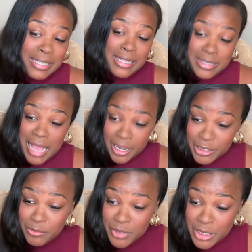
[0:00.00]
it's
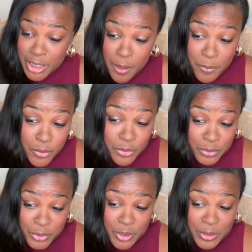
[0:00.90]
actually really simple,
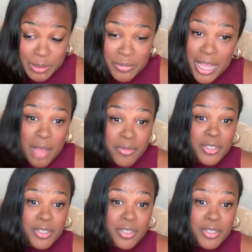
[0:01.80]
sometimes